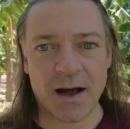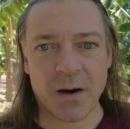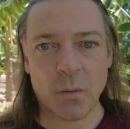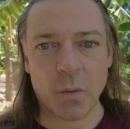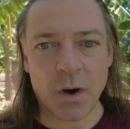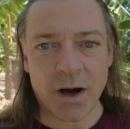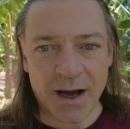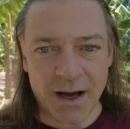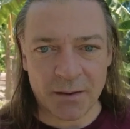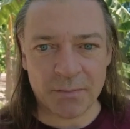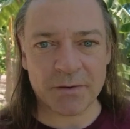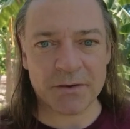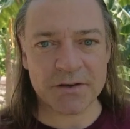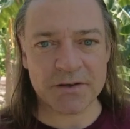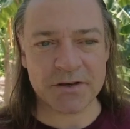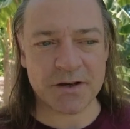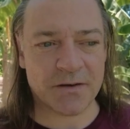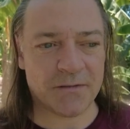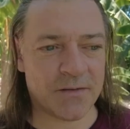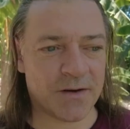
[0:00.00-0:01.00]
And what
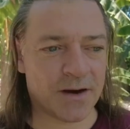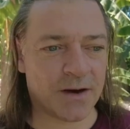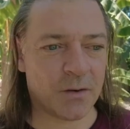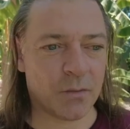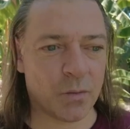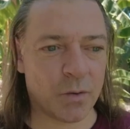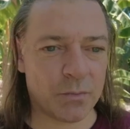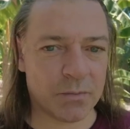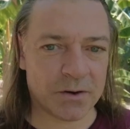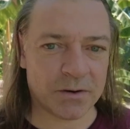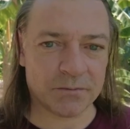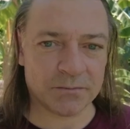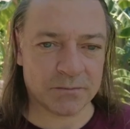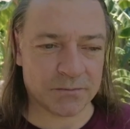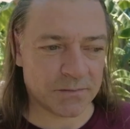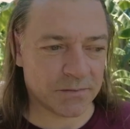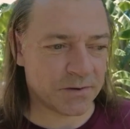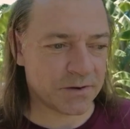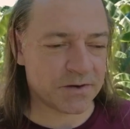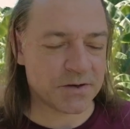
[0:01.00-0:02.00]
happens if women
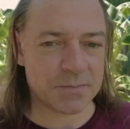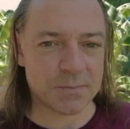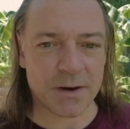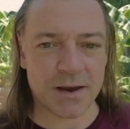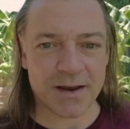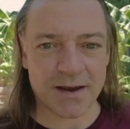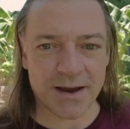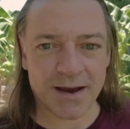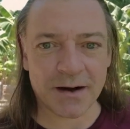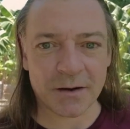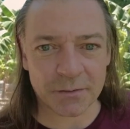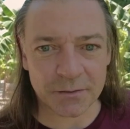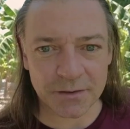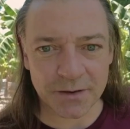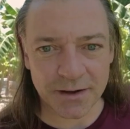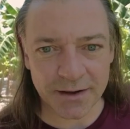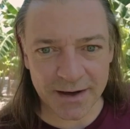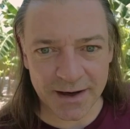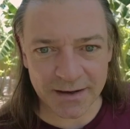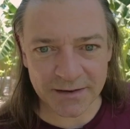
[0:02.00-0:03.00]
speak out
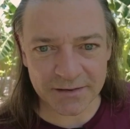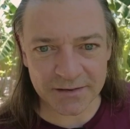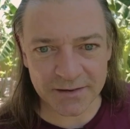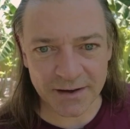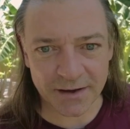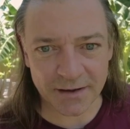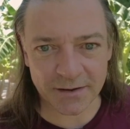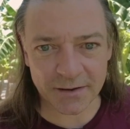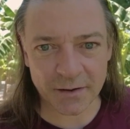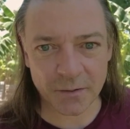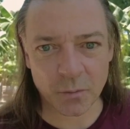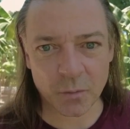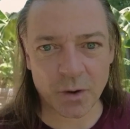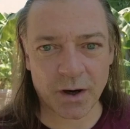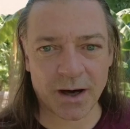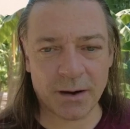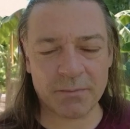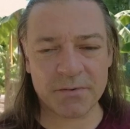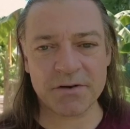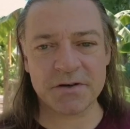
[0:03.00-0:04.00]
against that?
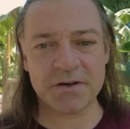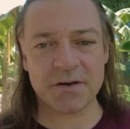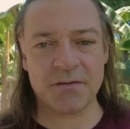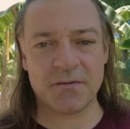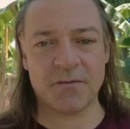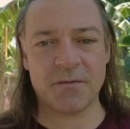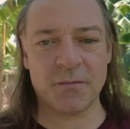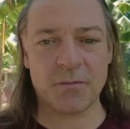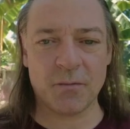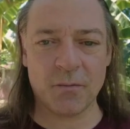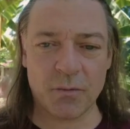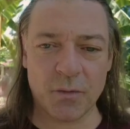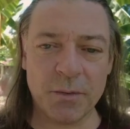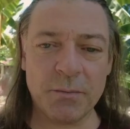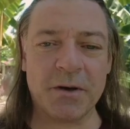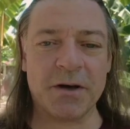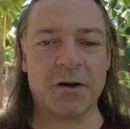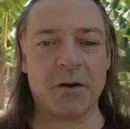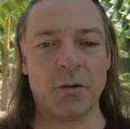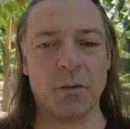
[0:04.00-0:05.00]
What happens if
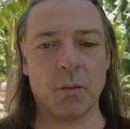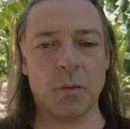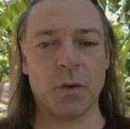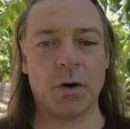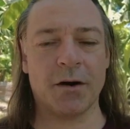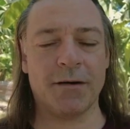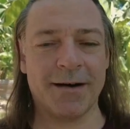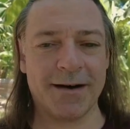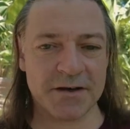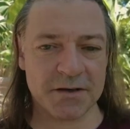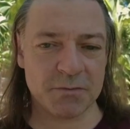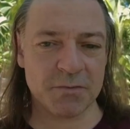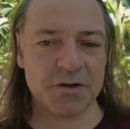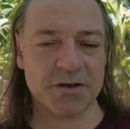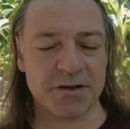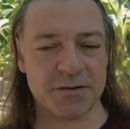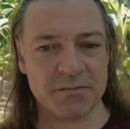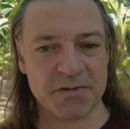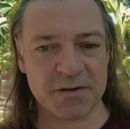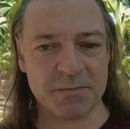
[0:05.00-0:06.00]
women who were
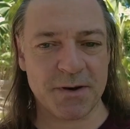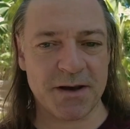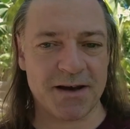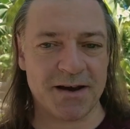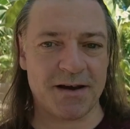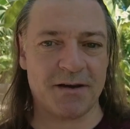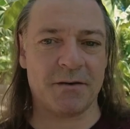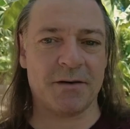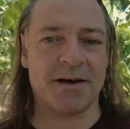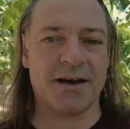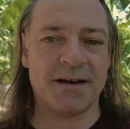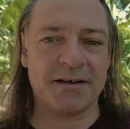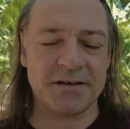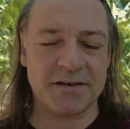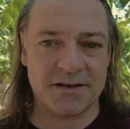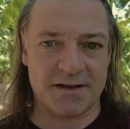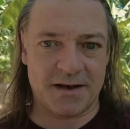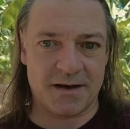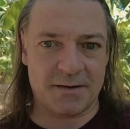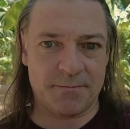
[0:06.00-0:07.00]
ex-Muslims speak out
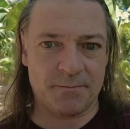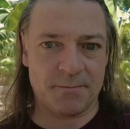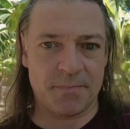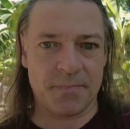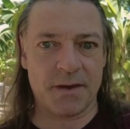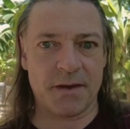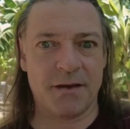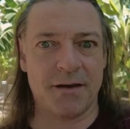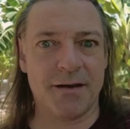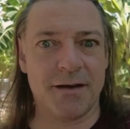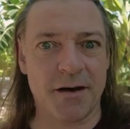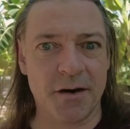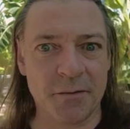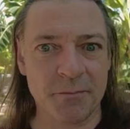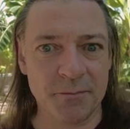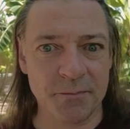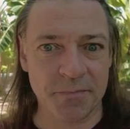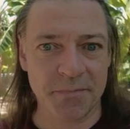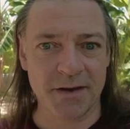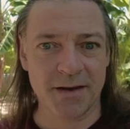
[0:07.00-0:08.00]
against that, you
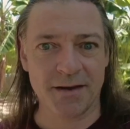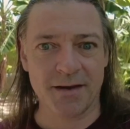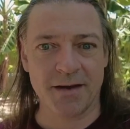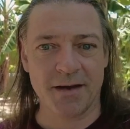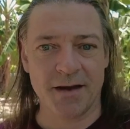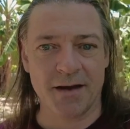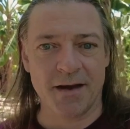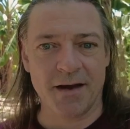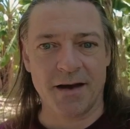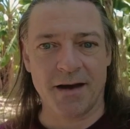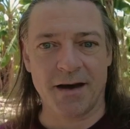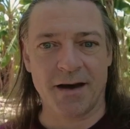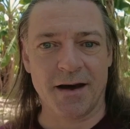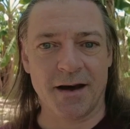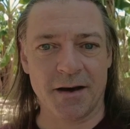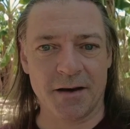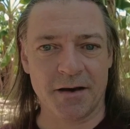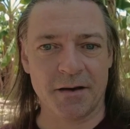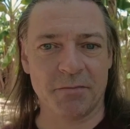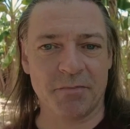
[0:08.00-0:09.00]
know,
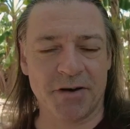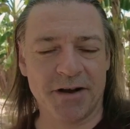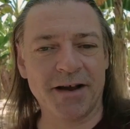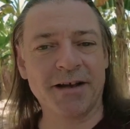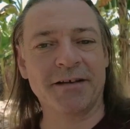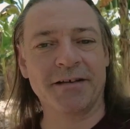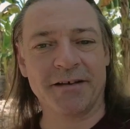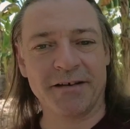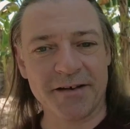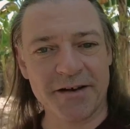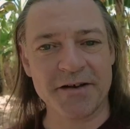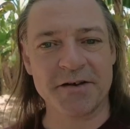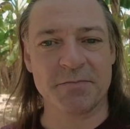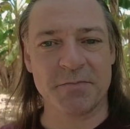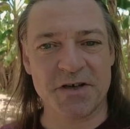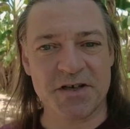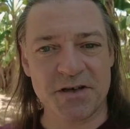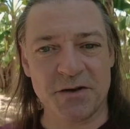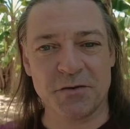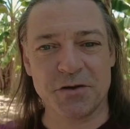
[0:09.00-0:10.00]
and complain that
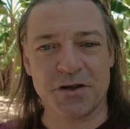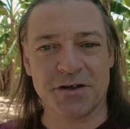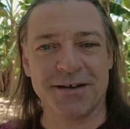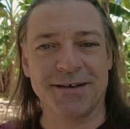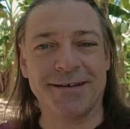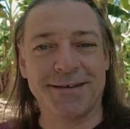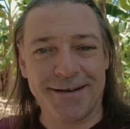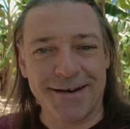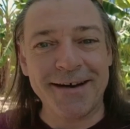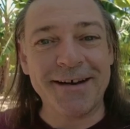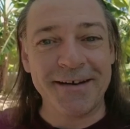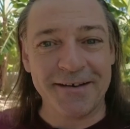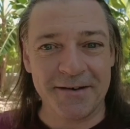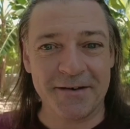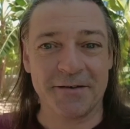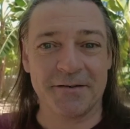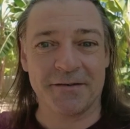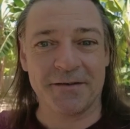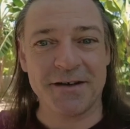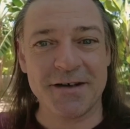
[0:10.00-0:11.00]
there's misogyny
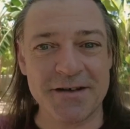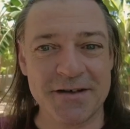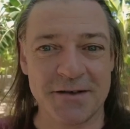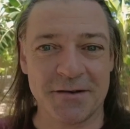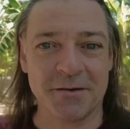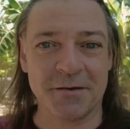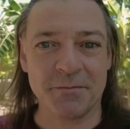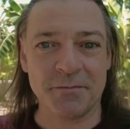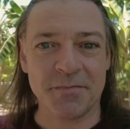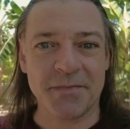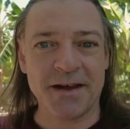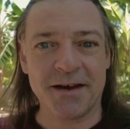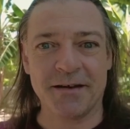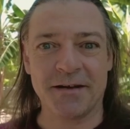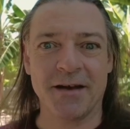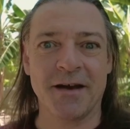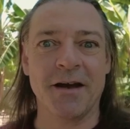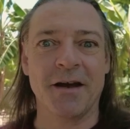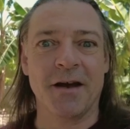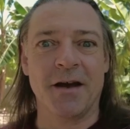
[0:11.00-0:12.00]
in Islam?
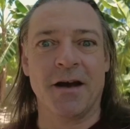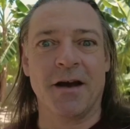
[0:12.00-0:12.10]
Then